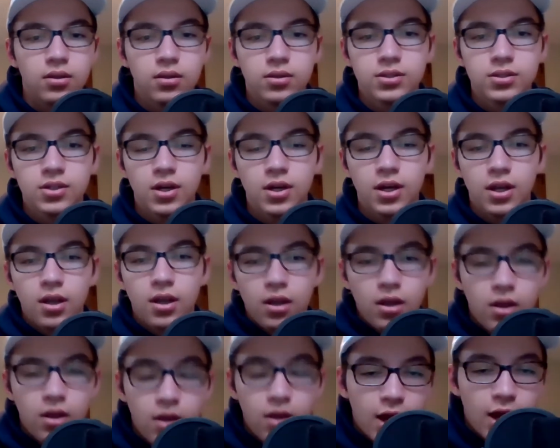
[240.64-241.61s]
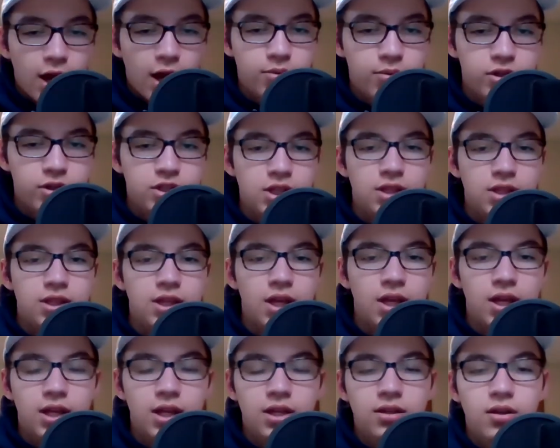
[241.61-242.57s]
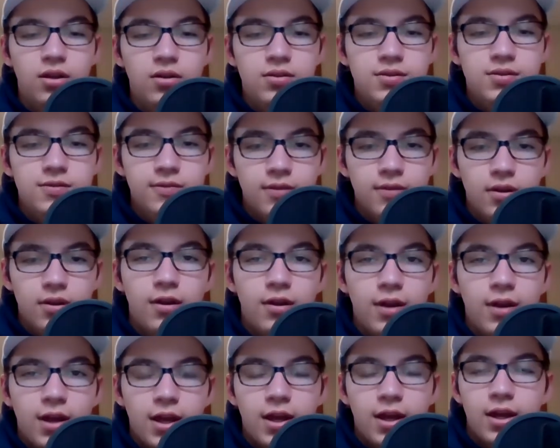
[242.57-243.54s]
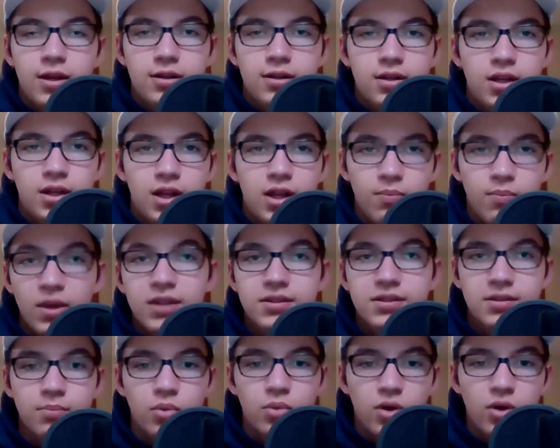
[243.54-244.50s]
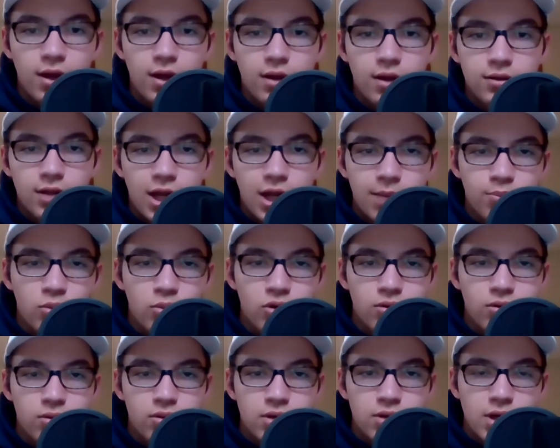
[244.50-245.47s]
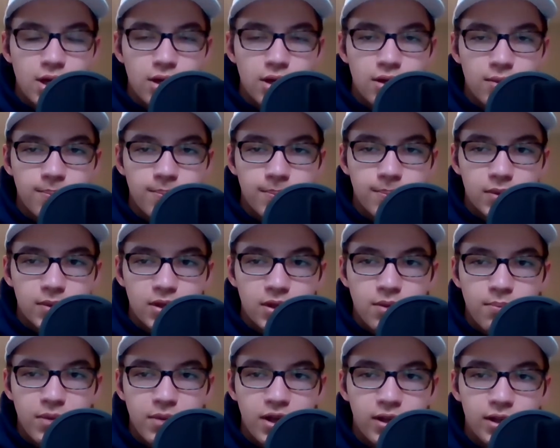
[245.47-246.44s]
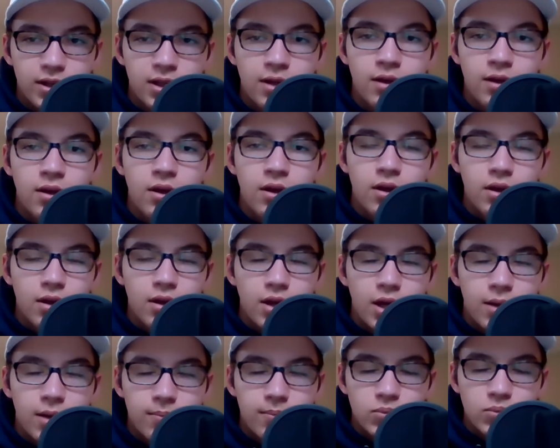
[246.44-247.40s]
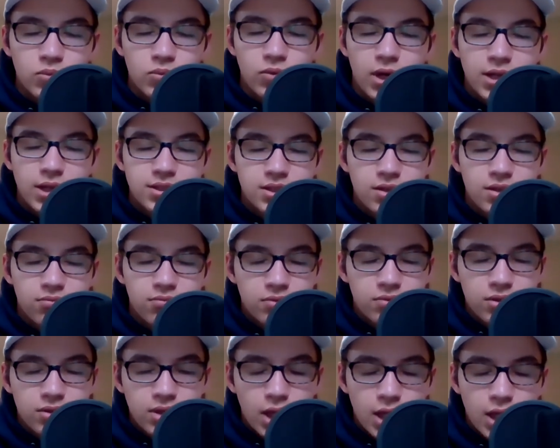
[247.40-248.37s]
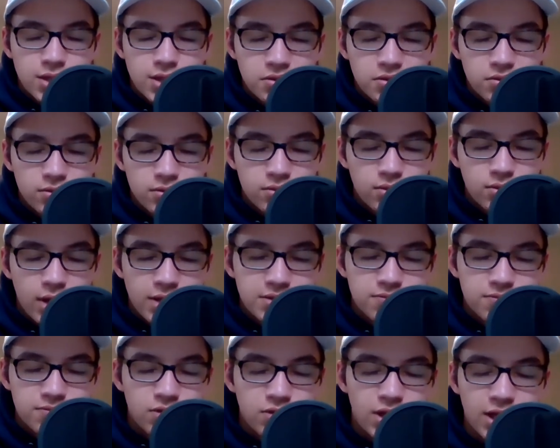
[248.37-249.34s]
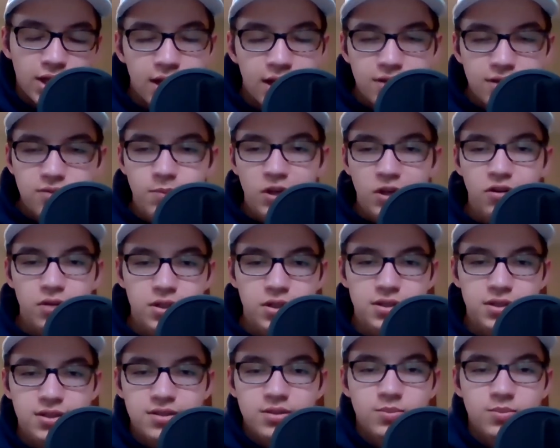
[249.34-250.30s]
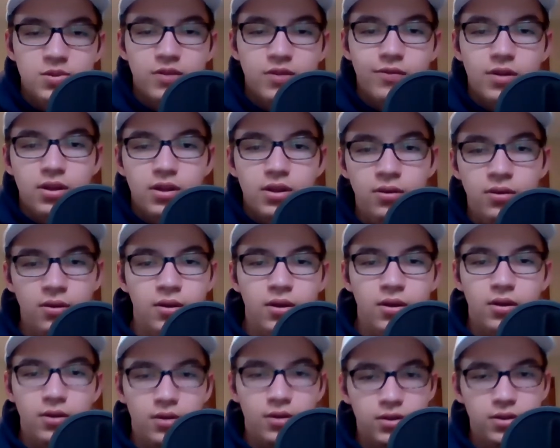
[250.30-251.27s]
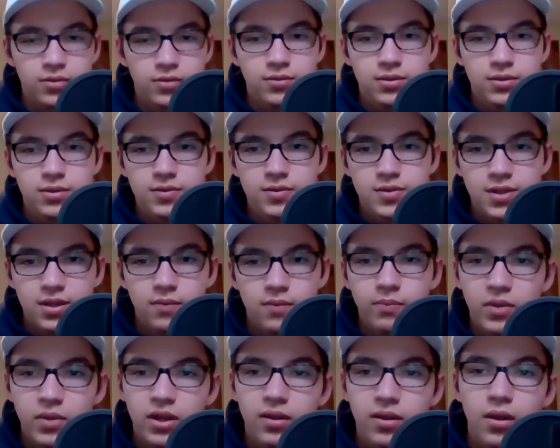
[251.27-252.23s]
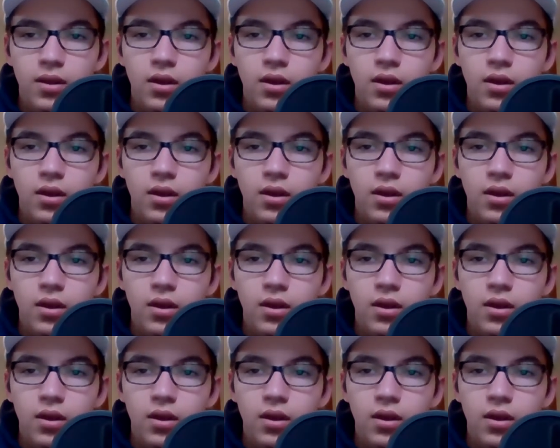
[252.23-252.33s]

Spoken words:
sorry, I appreciate the anecdotes, and it makes the book a lot more compelling. Well, as when I get into my criticisms of it, you'll see. But